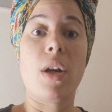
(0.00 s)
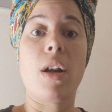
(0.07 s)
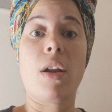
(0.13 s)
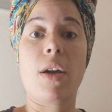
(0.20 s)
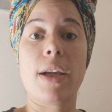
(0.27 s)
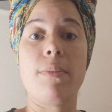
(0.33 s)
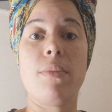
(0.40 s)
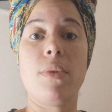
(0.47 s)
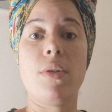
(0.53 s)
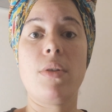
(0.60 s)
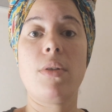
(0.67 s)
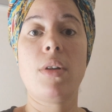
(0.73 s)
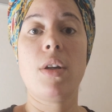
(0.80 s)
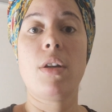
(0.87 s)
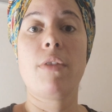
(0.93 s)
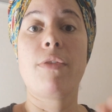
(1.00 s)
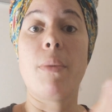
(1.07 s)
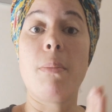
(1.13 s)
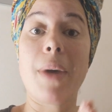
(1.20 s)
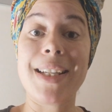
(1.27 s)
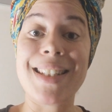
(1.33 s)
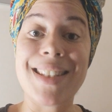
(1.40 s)
alignment for
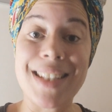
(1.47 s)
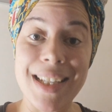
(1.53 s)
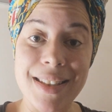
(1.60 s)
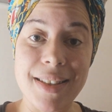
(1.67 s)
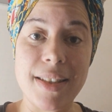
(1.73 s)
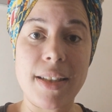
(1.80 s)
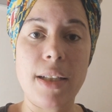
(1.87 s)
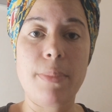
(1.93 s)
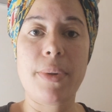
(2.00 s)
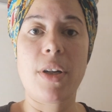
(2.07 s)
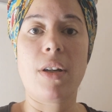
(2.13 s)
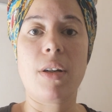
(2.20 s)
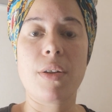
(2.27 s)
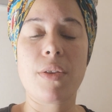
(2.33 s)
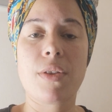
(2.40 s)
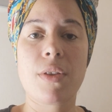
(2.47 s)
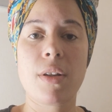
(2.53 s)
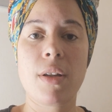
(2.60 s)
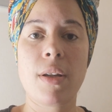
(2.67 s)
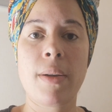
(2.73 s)
my destiny path.